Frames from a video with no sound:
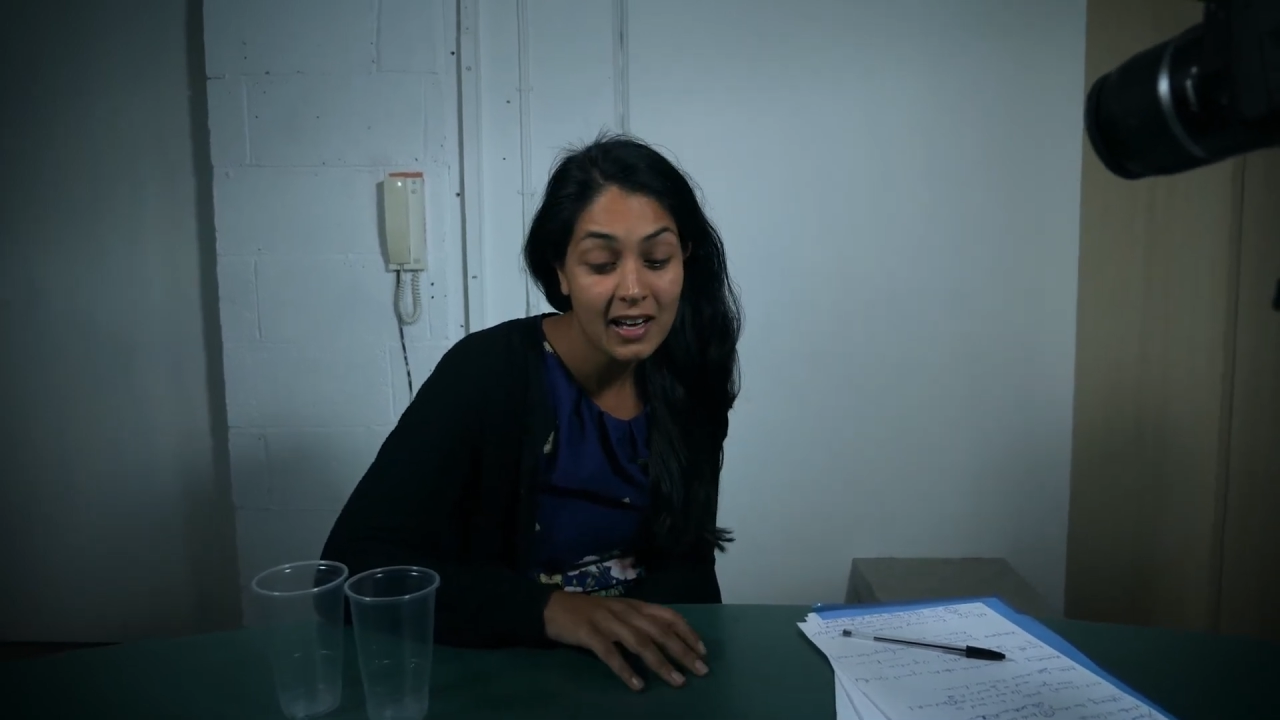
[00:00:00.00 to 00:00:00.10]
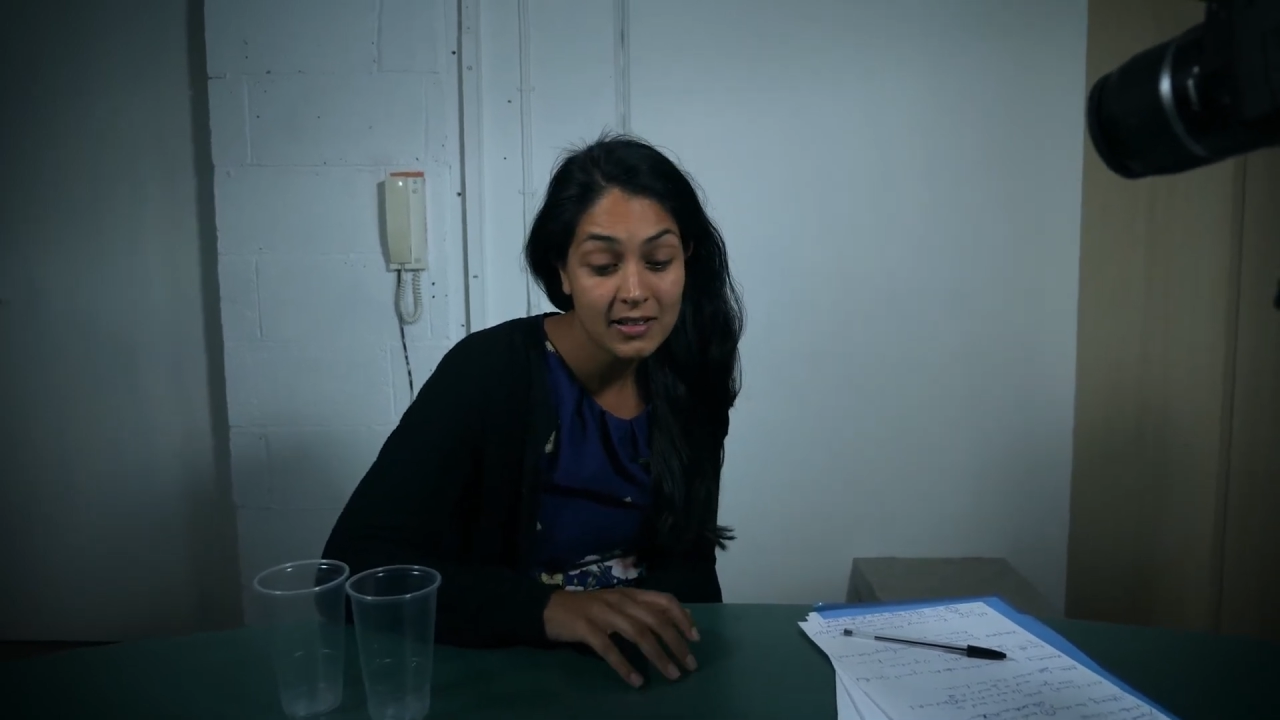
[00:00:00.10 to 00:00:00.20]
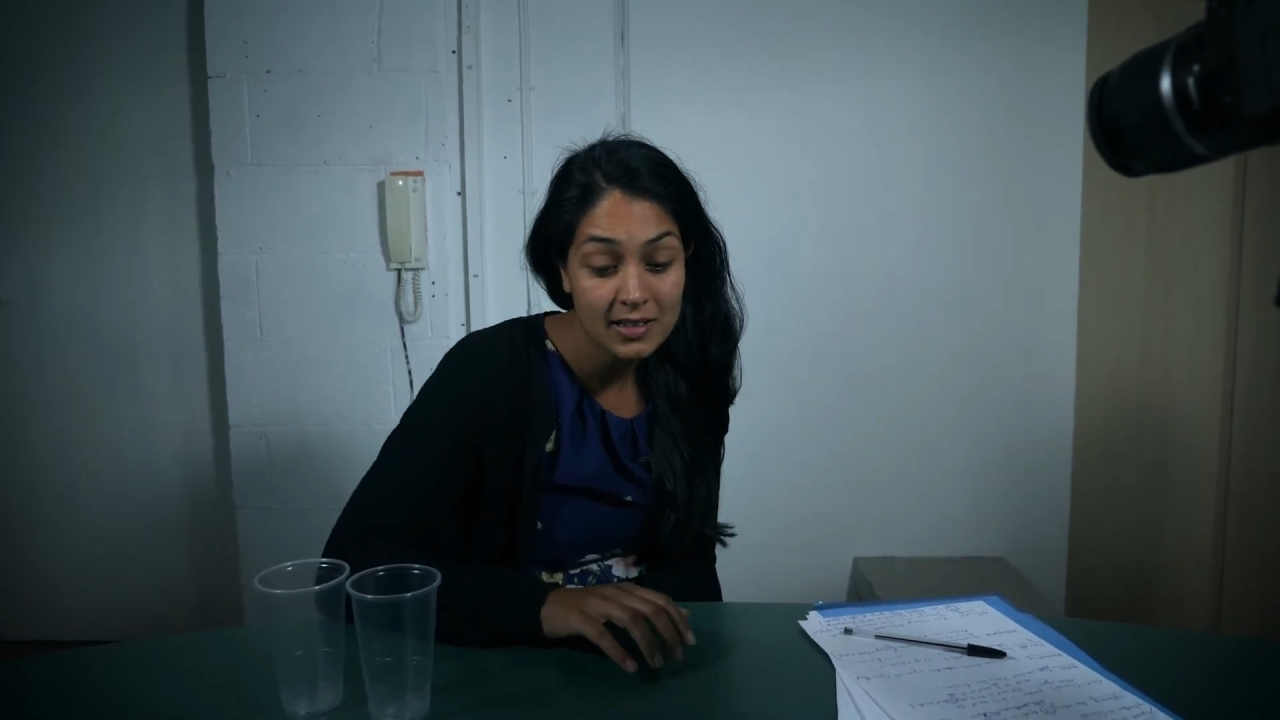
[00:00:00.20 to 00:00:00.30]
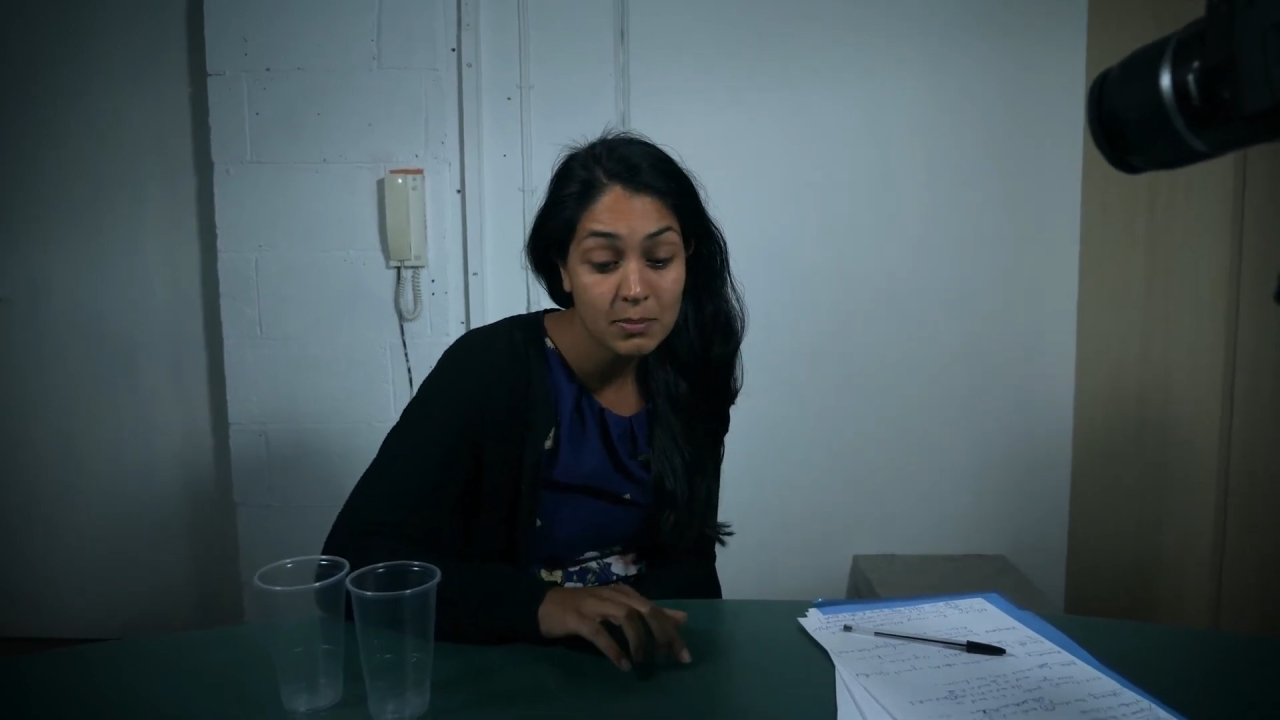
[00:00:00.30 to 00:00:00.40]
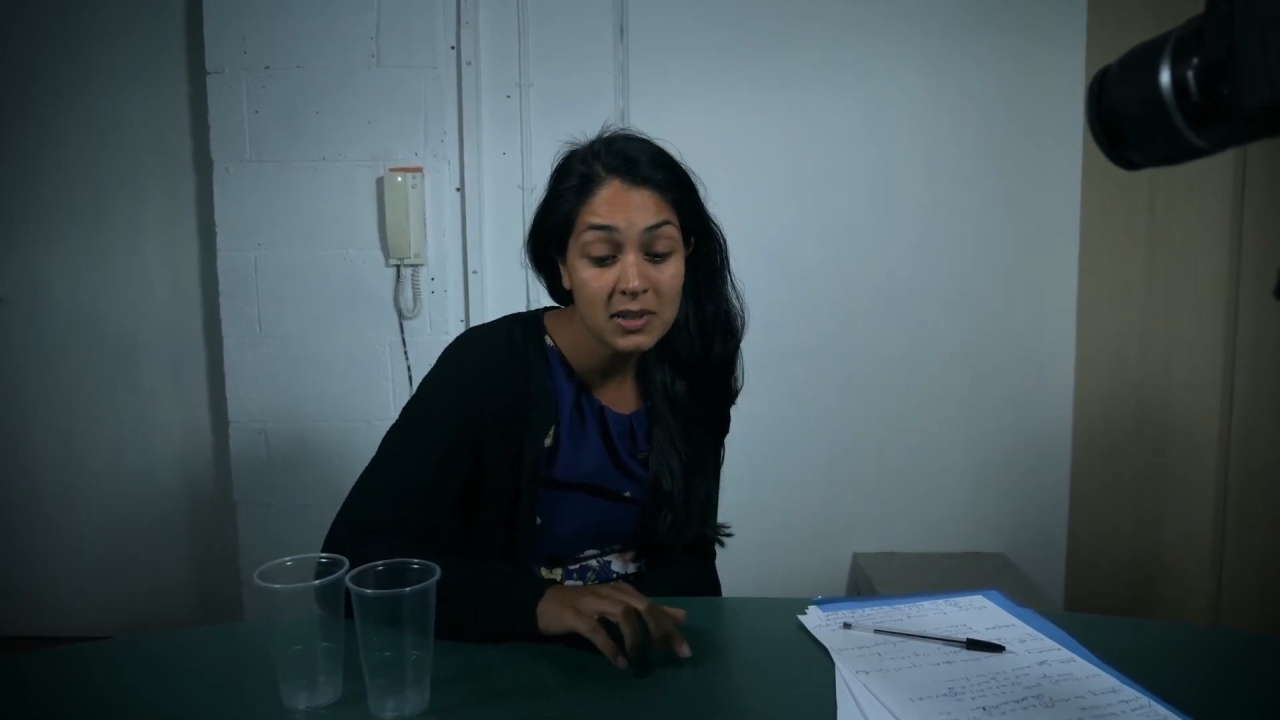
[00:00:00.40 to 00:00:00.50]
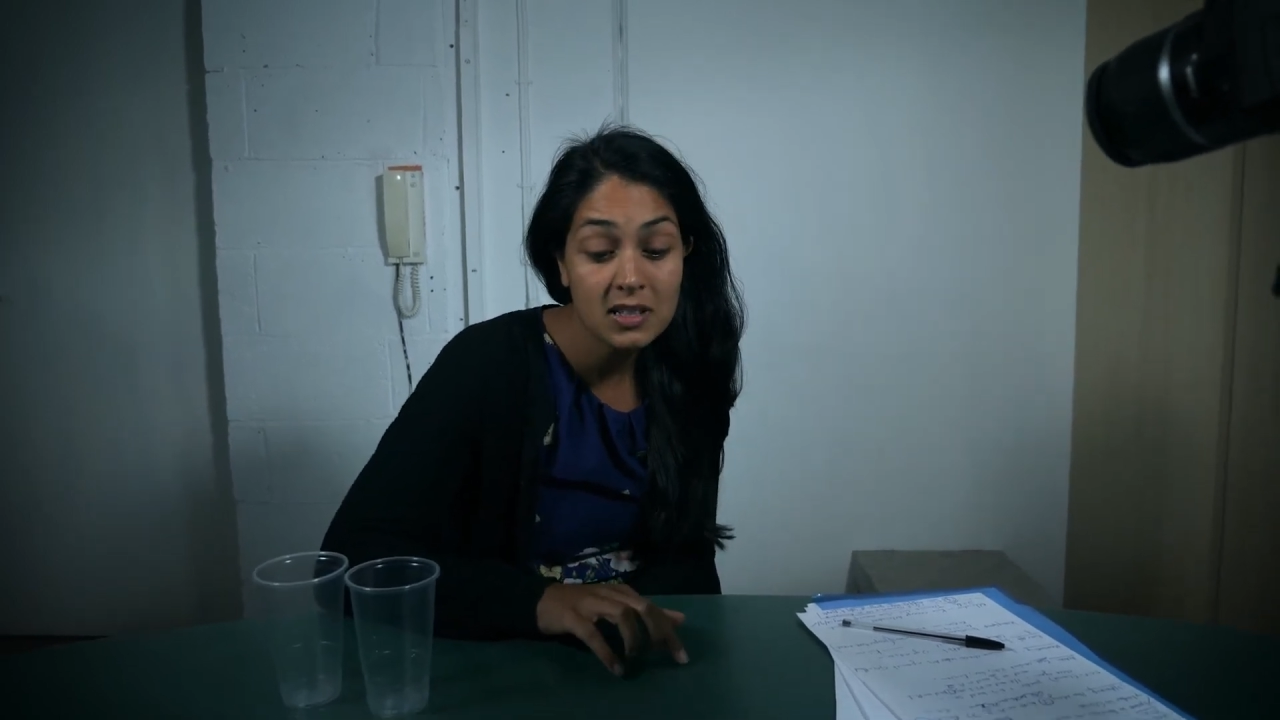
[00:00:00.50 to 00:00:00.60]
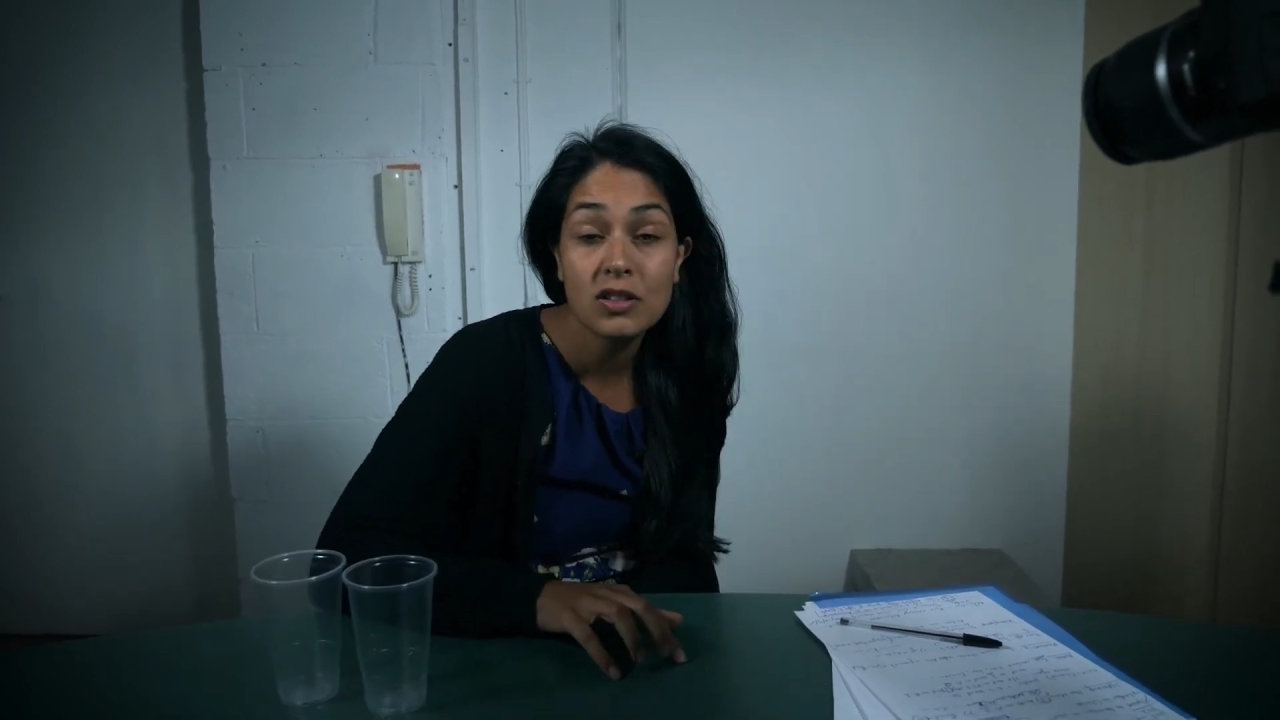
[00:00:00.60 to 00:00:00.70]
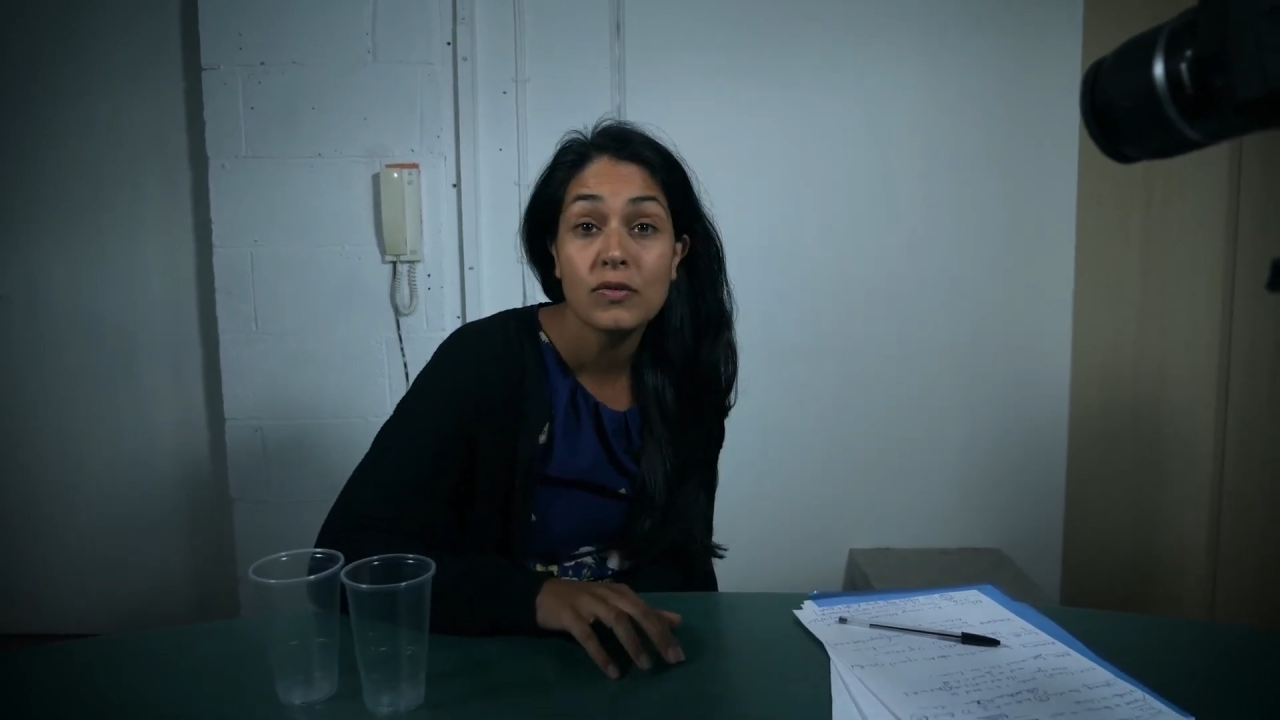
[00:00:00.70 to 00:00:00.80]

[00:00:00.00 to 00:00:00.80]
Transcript: submitted